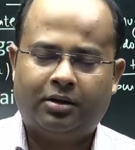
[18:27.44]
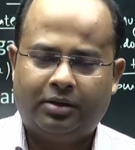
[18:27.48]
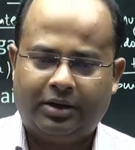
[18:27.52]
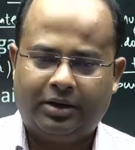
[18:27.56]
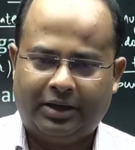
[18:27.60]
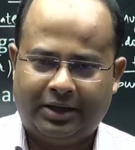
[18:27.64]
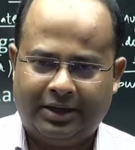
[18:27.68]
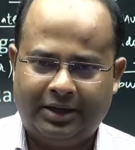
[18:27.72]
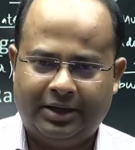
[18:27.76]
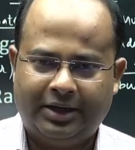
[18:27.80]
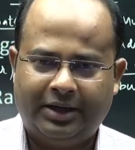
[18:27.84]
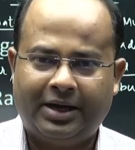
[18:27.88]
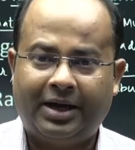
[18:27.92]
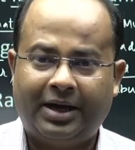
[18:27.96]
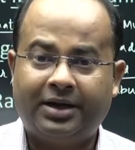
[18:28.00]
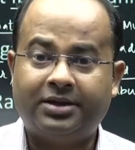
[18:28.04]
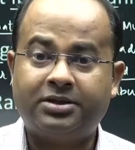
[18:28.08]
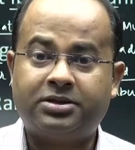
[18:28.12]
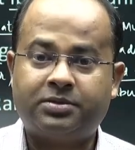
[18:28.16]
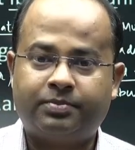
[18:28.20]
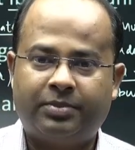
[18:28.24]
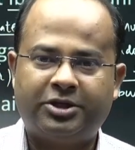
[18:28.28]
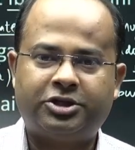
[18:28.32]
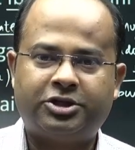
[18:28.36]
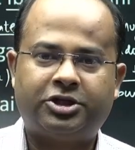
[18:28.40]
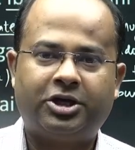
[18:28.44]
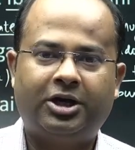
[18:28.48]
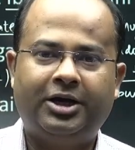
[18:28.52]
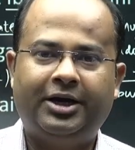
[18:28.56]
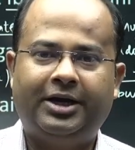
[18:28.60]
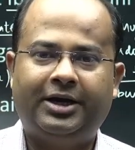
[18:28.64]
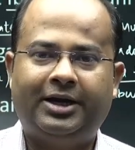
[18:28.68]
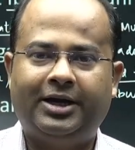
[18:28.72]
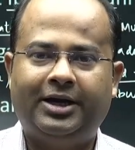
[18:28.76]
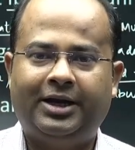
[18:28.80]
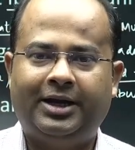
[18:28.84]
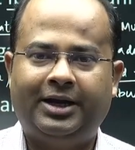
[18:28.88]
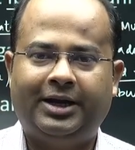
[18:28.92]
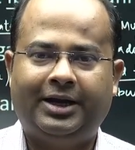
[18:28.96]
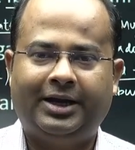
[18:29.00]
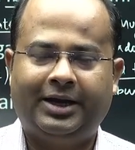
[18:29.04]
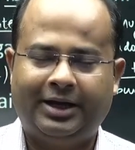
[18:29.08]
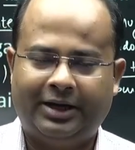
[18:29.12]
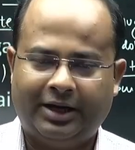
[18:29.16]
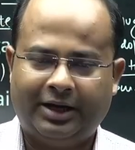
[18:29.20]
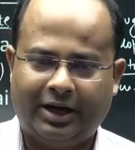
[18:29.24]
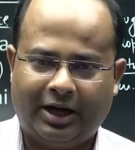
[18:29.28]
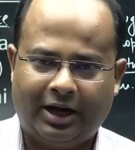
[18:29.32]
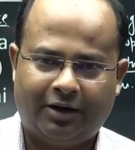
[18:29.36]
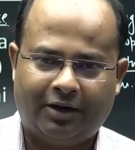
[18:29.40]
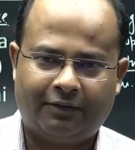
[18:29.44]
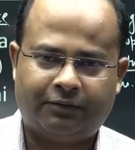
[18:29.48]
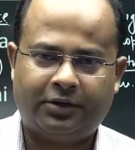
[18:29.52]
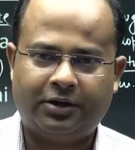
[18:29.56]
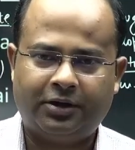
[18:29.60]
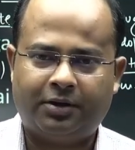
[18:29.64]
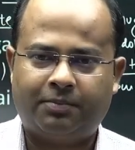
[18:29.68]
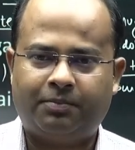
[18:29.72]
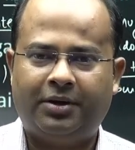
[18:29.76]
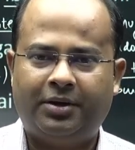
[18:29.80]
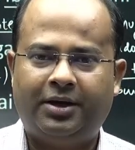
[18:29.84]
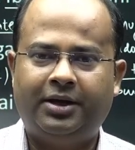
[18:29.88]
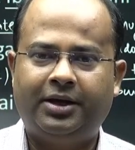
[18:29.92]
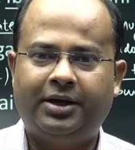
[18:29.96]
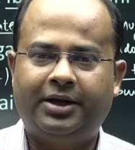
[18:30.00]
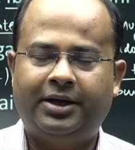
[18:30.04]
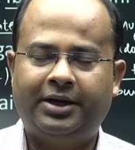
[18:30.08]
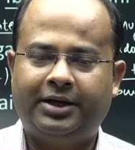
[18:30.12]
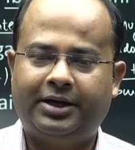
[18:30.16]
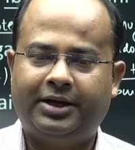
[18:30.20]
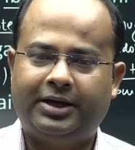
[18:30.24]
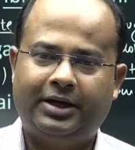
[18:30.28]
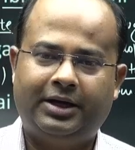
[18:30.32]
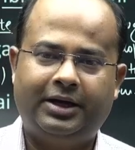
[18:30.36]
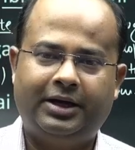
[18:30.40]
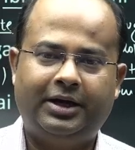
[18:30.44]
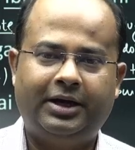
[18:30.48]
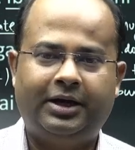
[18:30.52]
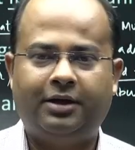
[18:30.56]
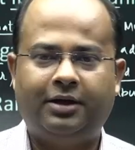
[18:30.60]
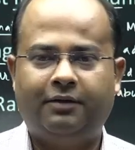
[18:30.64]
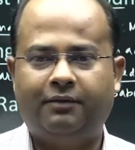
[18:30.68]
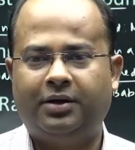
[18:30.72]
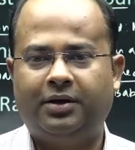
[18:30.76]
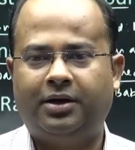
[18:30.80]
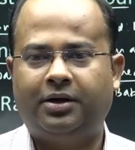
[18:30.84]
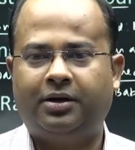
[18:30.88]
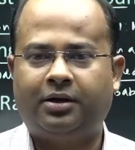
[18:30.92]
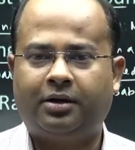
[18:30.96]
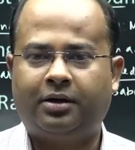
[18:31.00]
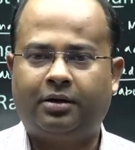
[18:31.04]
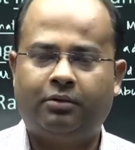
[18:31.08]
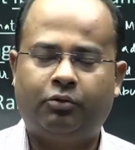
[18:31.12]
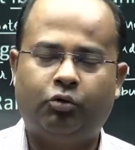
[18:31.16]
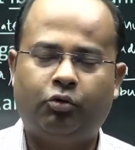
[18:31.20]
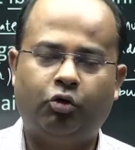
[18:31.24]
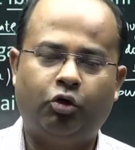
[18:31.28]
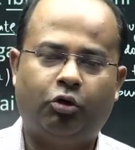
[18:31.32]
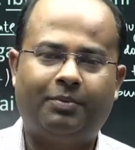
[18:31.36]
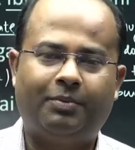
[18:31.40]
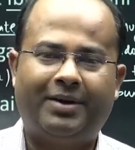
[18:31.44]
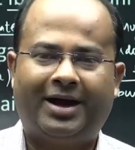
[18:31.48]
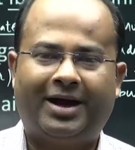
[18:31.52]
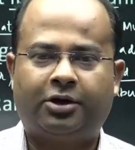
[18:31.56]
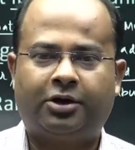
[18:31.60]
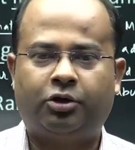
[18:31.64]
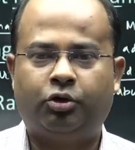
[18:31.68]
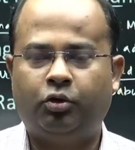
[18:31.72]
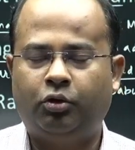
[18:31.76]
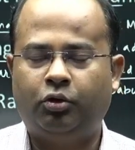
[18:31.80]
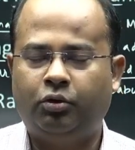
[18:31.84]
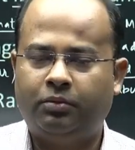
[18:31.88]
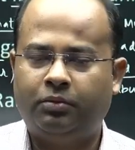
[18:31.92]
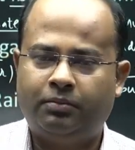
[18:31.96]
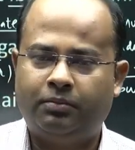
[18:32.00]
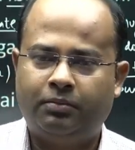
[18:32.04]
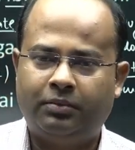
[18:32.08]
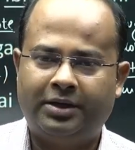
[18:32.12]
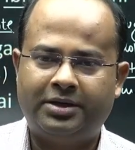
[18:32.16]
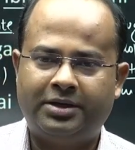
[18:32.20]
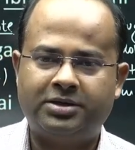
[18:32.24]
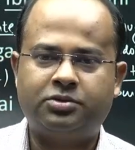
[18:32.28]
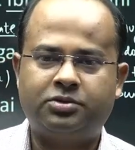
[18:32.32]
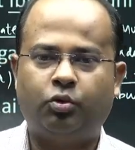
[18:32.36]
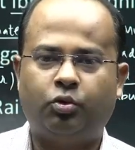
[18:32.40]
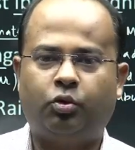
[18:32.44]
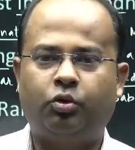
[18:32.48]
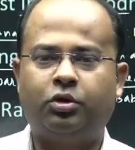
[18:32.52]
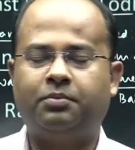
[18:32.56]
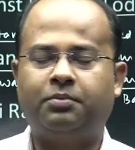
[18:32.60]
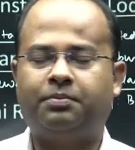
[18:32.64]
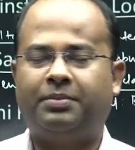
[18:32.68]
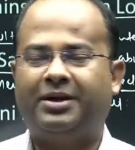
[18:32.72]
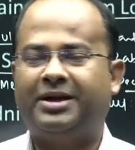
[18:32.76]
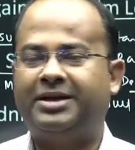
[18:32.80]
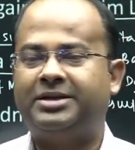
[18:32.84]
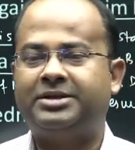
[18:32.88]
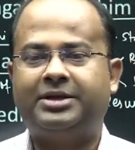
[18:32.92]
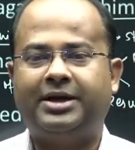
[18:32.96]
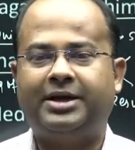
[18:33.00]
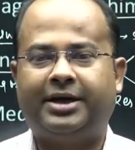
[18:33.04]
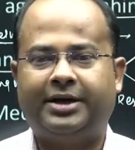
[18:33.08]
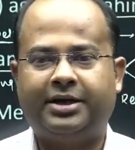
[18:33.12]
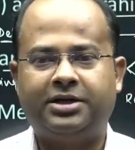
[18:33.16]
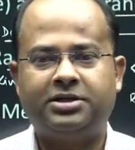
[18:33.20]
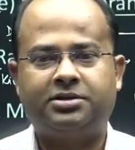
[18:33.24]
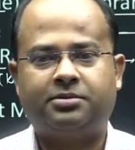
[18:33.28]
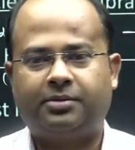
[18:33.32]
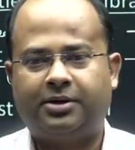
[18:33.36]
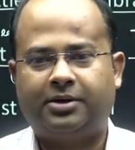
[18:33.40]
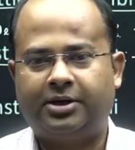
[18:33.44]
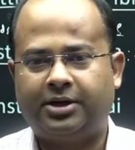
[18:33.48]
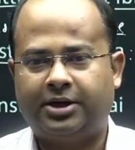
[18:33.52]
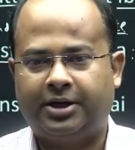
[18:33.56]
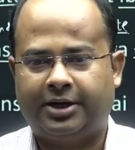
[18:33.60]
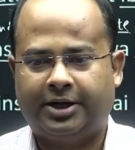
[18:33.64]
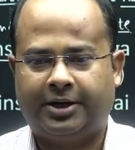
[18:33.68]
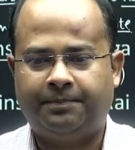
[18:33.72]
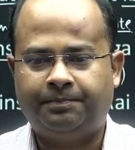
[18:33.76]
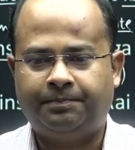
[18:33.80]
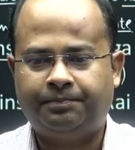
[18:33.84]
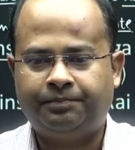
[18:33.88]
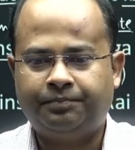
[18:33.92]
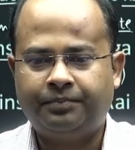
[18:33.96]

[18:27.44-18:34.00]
India and especially Delhi, and after plundering Delhi, he will go back to his own place, that is Fargana.